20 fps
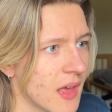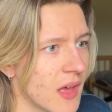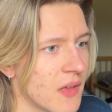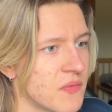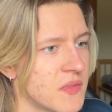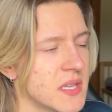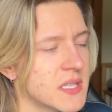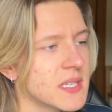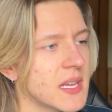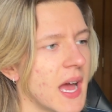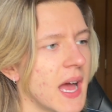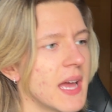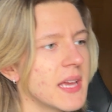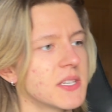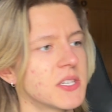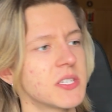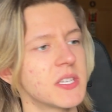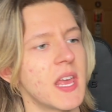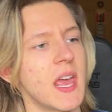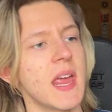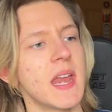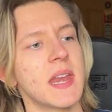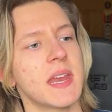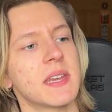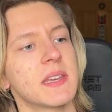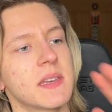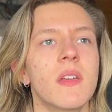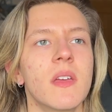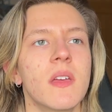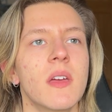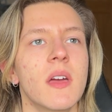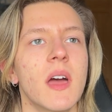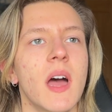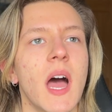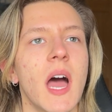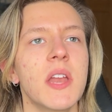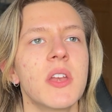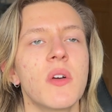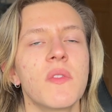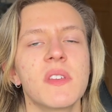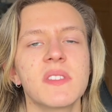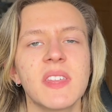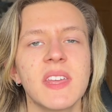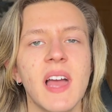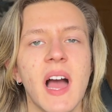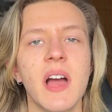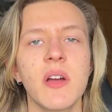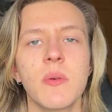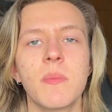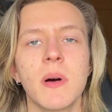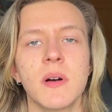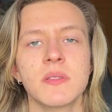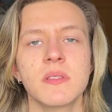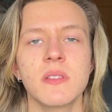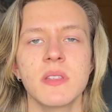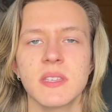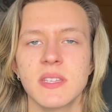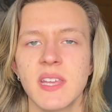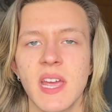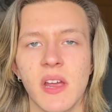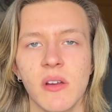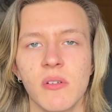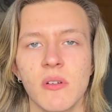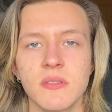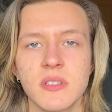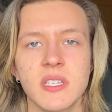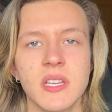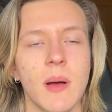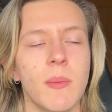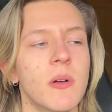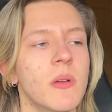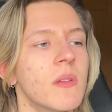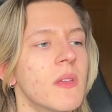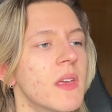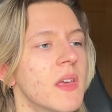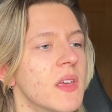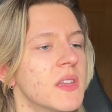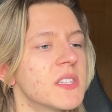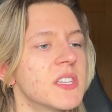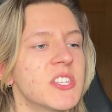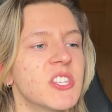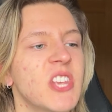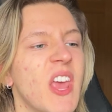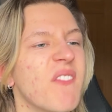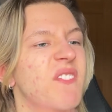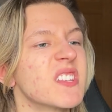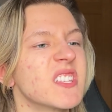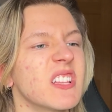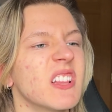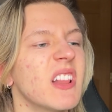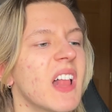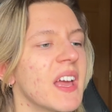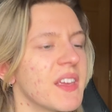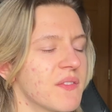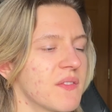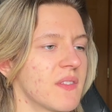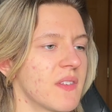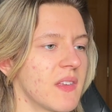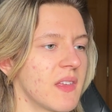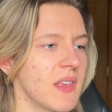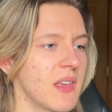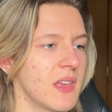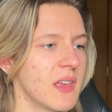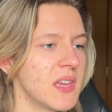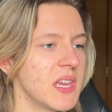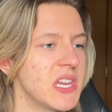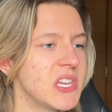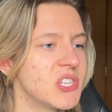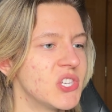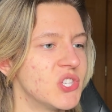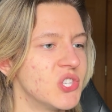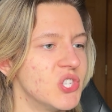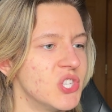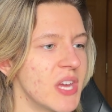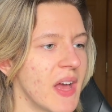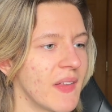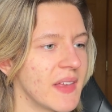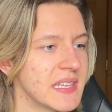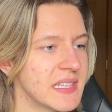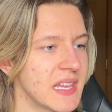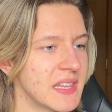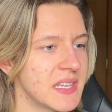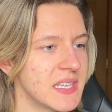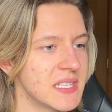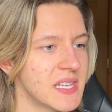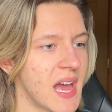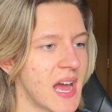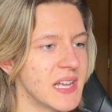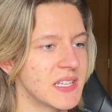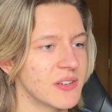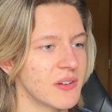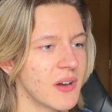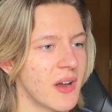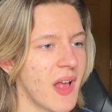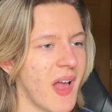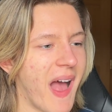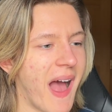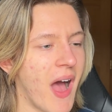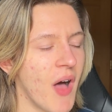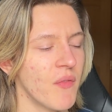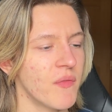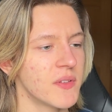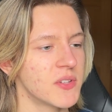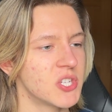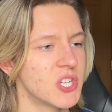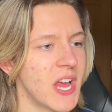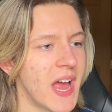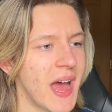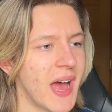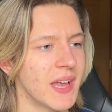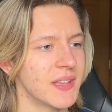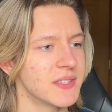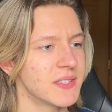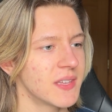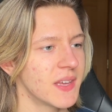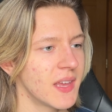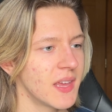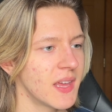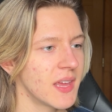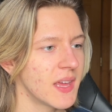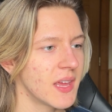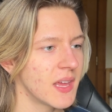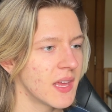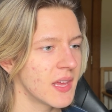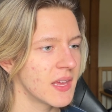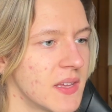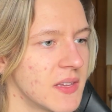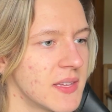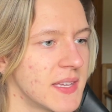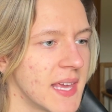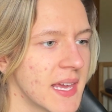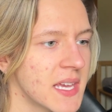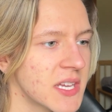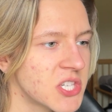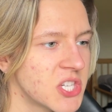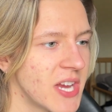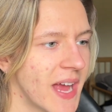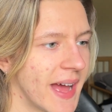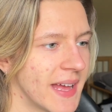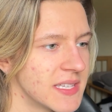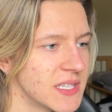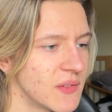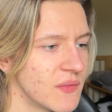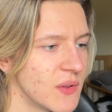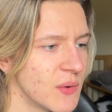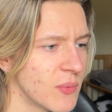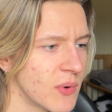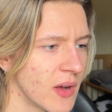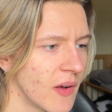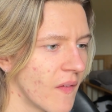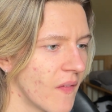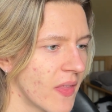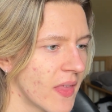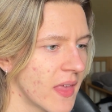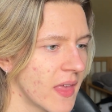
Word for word: This guy is just hating. I know that the guy who posted this can't grow stubble to save his life. He's jealous that these guys are alpha Chads. Giga Chads, if you will.